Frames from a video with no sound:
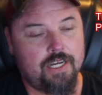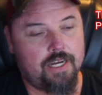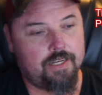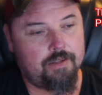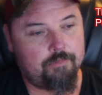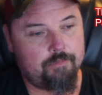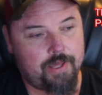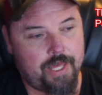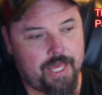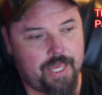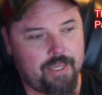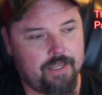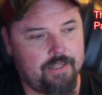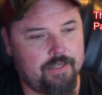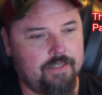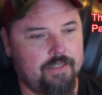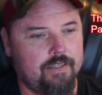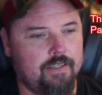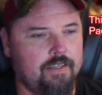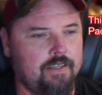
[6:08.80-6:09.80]
in
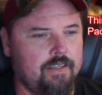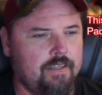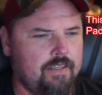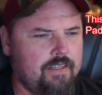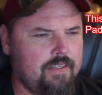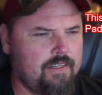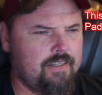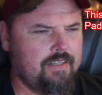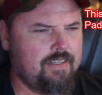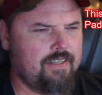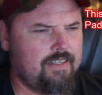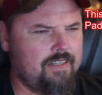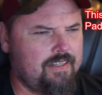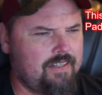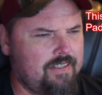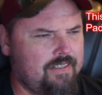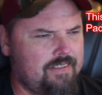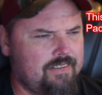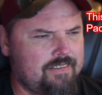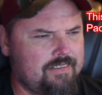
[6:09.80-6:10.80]
pain,
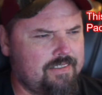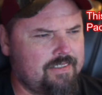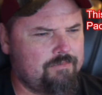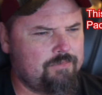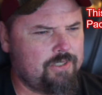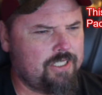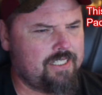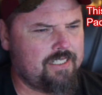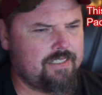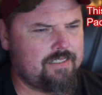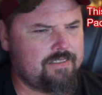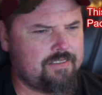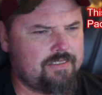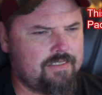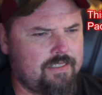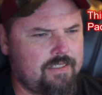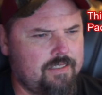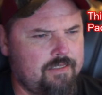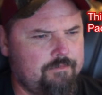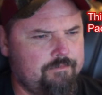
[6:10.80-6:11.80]
because
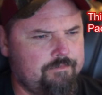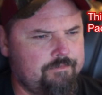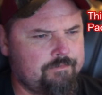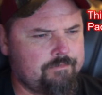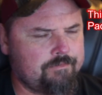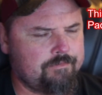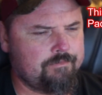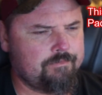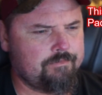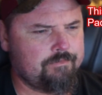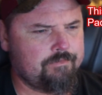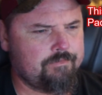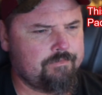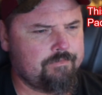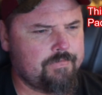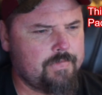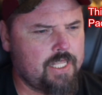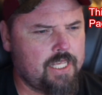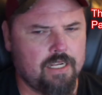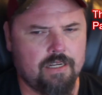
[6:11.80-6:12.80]
you
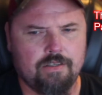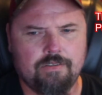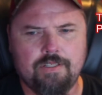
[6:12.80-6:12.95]
know, it